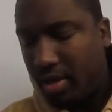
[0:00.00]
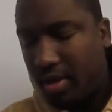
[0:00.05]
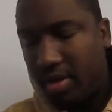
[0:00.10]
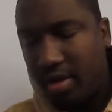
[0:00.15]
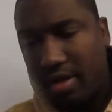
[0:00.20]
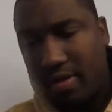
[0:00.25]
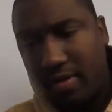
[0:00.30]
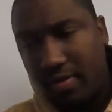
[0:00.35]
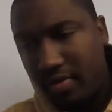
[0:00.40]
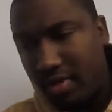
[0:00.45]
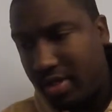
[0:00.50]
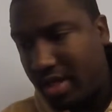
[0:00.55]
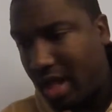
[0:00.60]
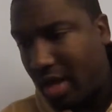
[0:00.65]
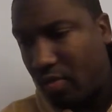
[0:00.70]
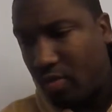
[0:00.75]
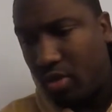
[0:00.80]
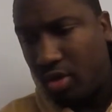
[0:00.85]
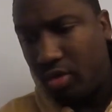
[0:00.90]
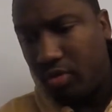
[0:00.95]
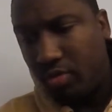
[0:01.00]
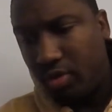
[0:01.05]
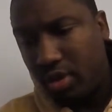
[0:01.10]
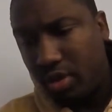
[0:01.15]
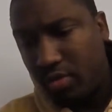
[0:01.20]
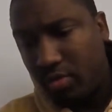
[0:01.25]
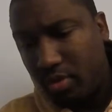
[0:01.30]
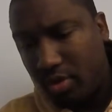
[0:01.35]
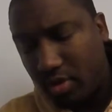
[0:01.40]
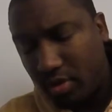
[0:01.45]
Another thing that worked
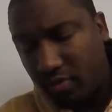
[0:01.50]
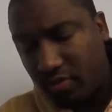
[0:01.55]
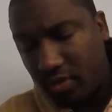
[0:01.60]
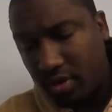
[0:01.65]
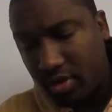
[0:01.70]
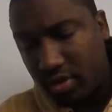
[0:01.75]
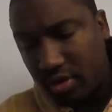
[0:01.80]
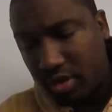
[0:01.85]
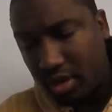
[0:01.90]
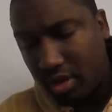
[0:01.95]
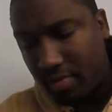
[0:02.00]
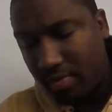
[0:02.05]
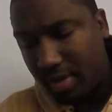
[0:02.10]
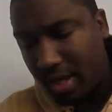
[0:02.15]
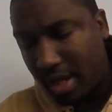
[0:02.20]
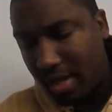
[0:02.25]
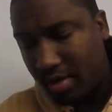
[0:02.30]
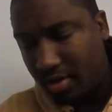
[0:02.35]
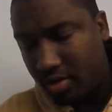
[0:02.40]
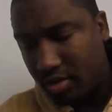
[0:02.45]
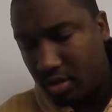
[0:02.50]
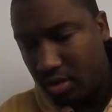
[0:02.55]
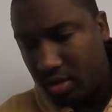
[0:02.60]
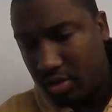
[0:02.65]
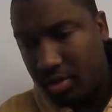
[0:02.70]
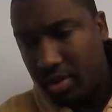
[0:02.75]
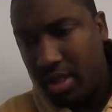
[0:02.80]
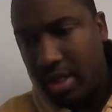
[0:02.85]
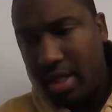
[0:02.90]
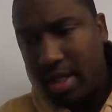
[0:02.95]
really well as far as color patterns
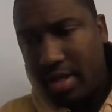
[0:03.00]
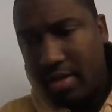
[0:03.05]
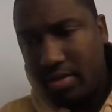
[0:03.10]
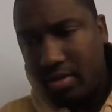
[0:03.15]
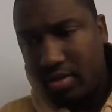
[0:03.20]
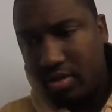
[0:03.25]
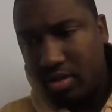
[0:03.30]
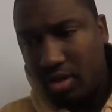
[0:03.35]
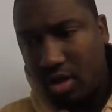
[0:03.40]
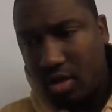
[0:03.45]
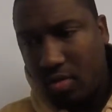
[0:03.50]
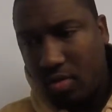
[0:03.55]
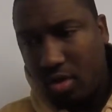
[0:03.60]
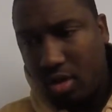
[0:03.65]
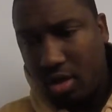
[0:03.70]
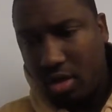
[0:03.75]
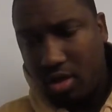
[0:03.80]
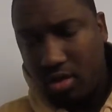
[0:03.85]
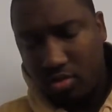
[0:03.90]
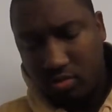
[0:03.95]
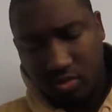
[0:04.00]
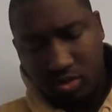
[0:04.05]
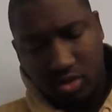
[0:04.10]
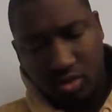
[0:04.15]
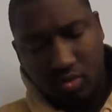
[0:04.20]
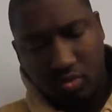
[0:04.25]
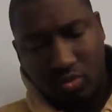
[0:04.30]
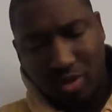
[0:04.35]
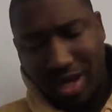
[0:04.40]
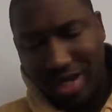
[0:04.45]
on the salt water
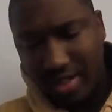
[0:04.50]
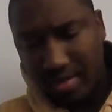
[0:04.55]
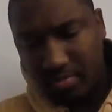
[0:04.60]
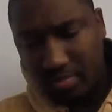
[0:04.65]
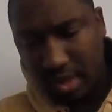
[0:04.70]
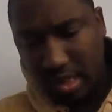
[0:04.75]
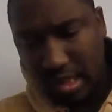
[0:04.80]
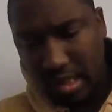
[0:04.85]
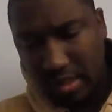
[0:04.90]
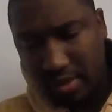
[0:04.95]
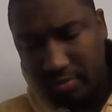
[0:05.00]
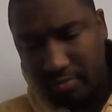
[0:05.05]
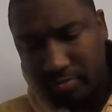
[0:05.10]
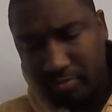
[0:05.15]
was white and pink.